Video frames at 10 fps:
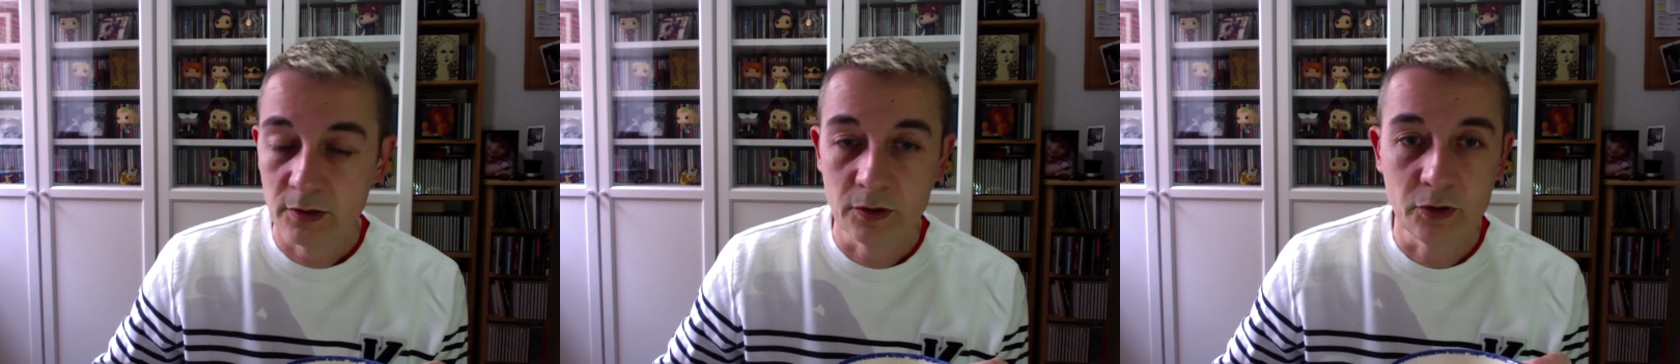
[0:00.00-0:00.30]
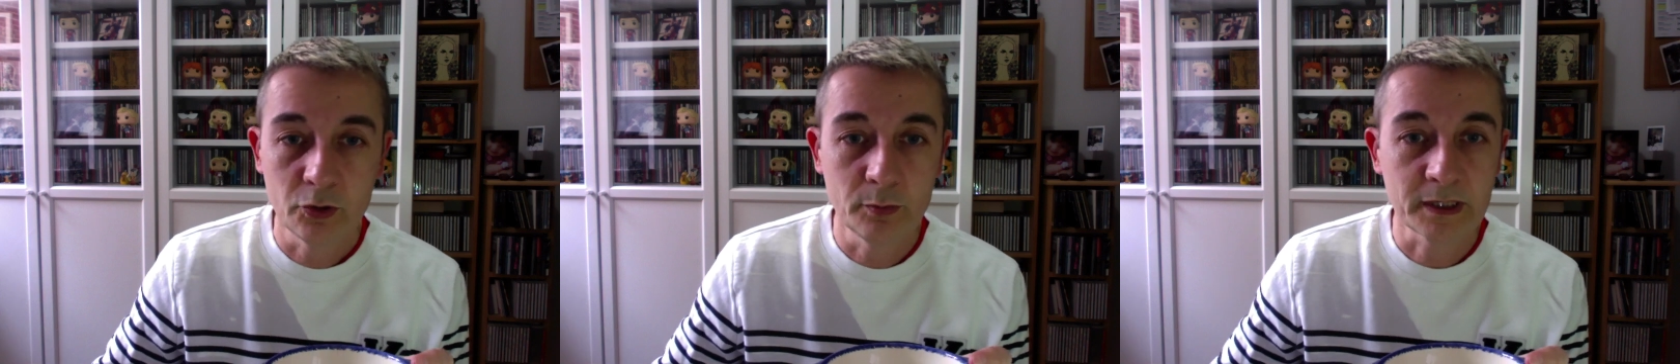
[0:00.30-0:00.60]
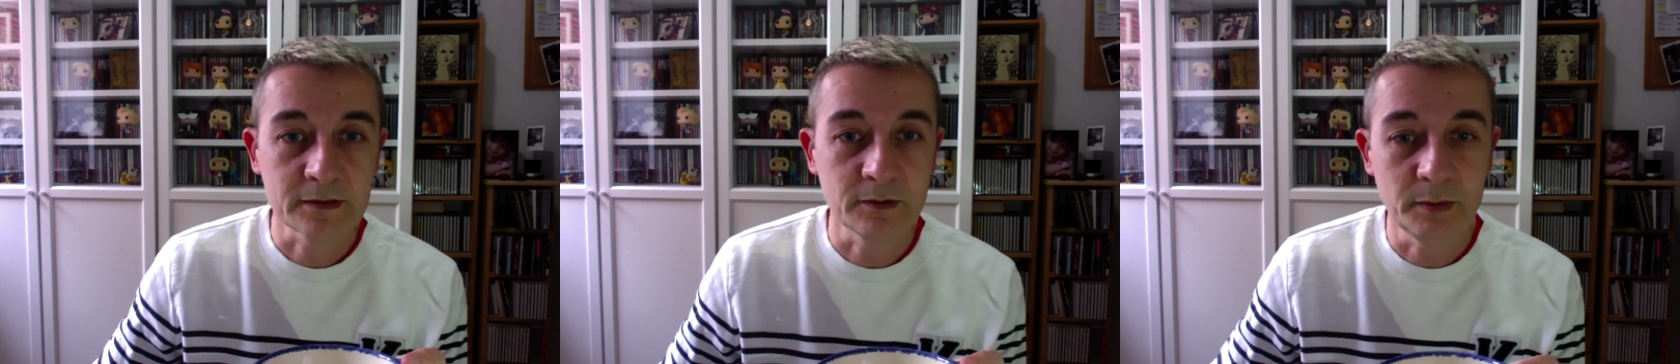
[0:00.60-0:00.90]
you
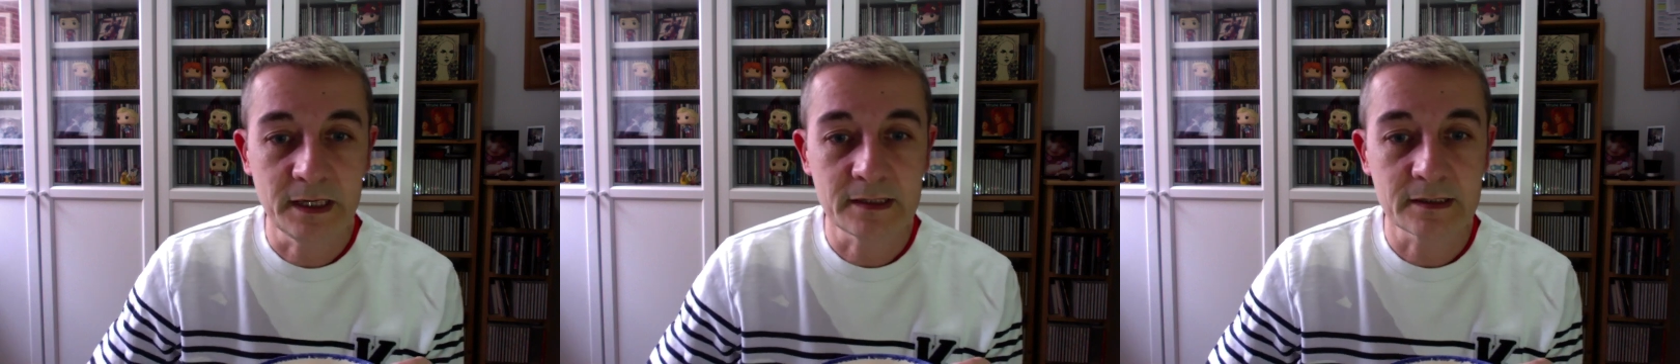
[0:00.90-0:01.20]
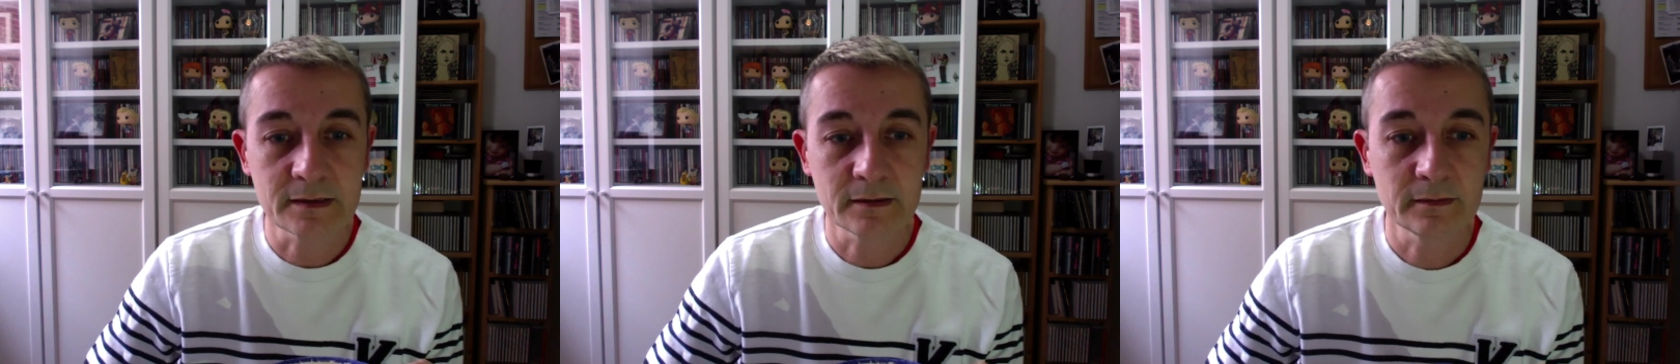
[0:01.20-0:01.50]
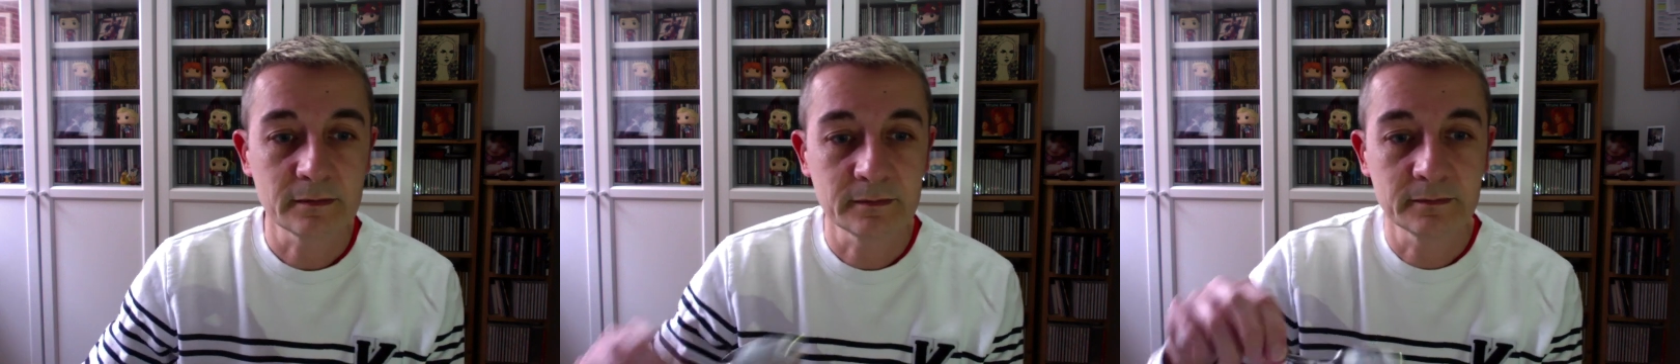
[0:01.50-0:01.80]
mix a bit,
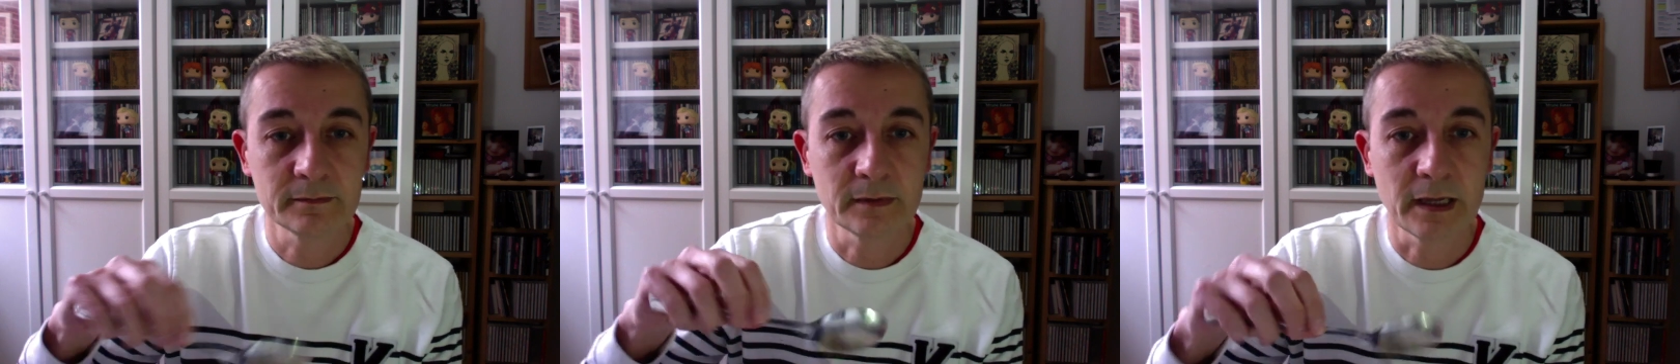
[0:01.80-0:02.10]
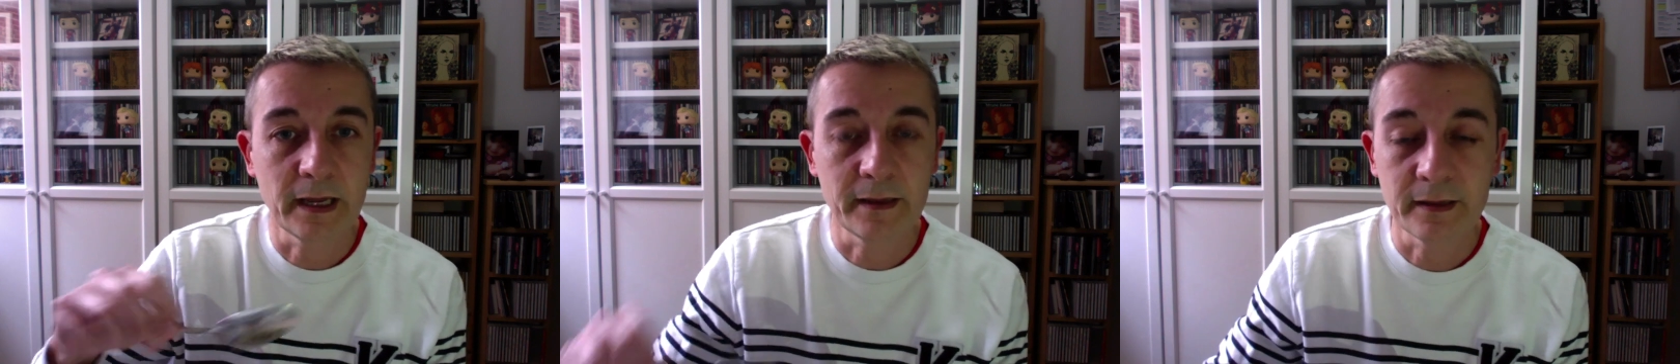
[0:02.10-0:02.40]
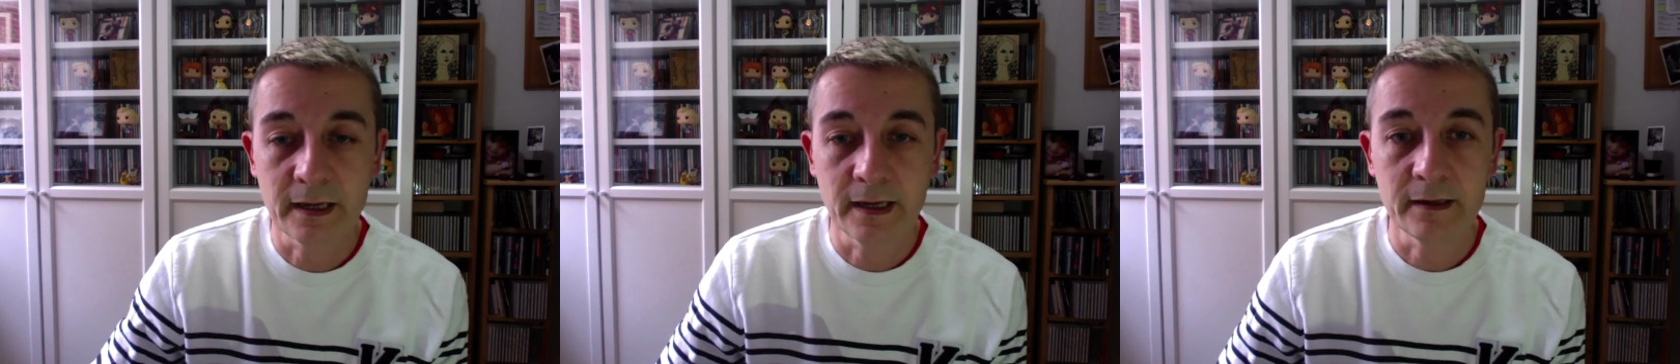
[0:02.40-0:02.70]
and
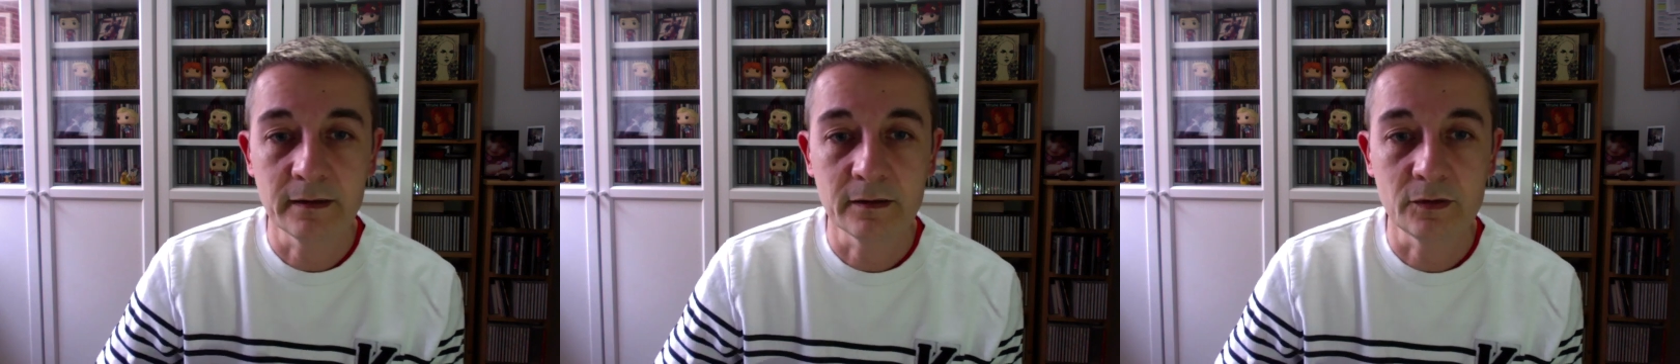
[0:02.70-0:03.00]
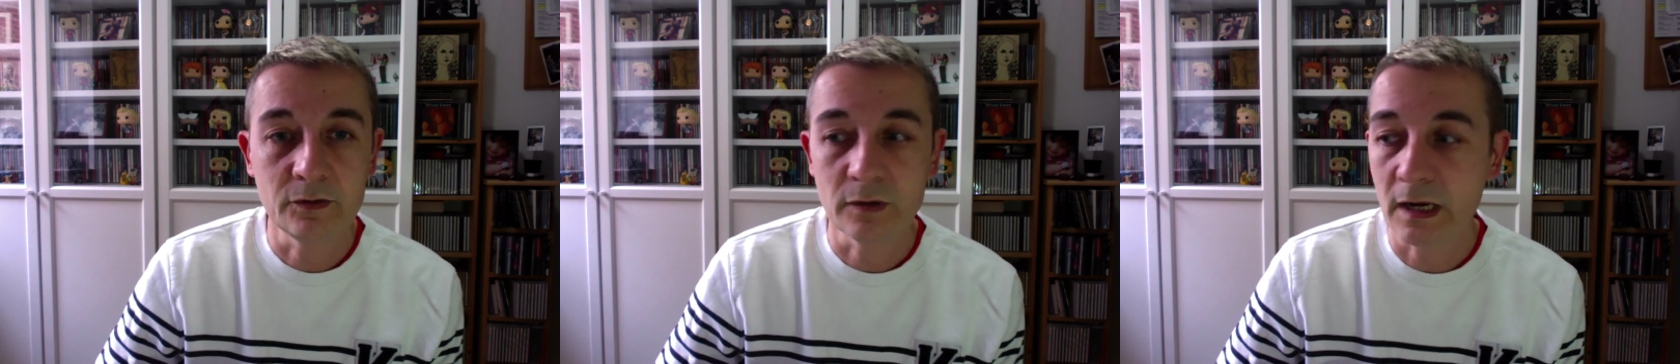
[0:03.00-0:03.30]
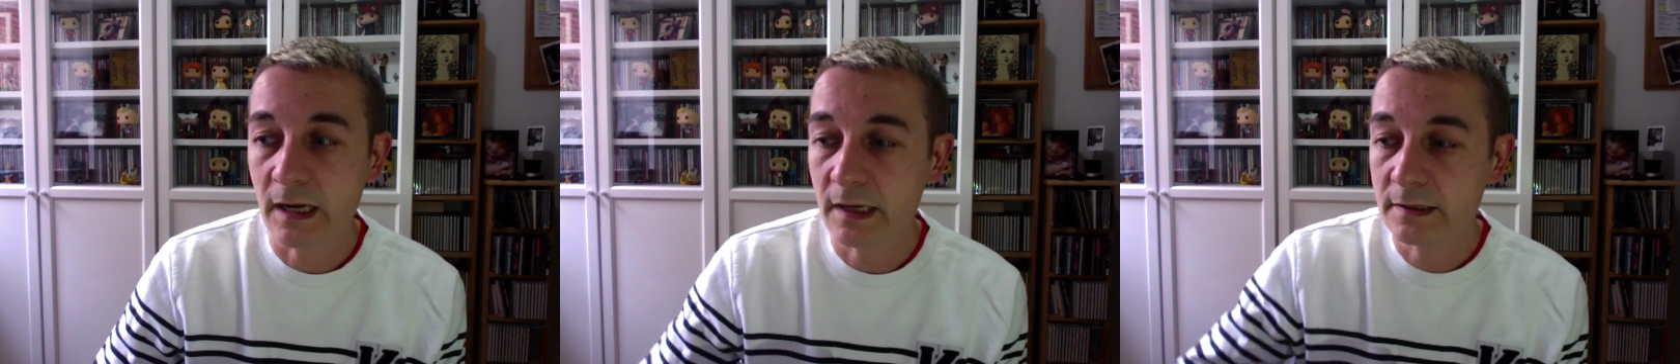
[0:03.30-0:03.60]
then you
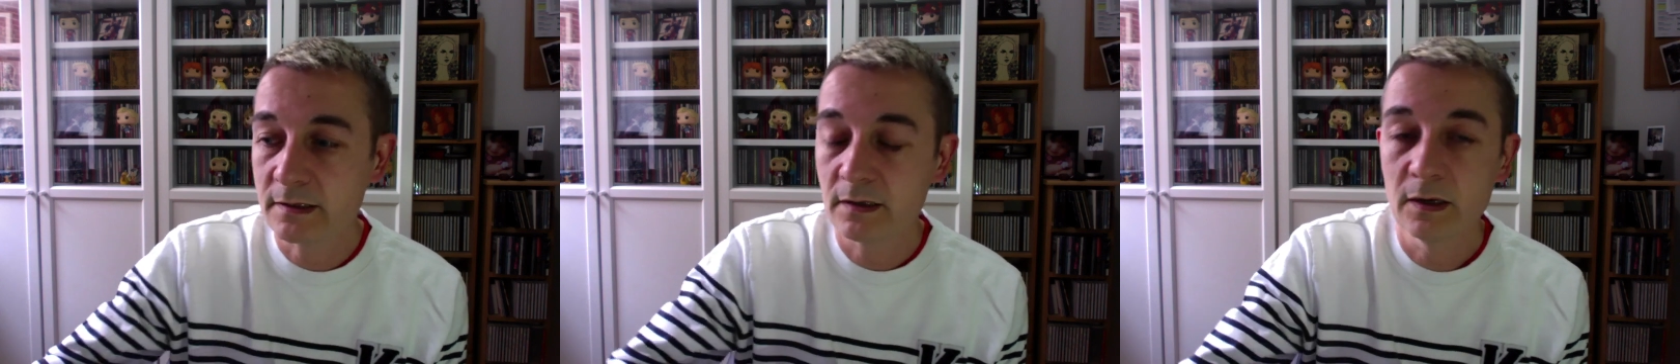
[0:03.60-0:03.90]
add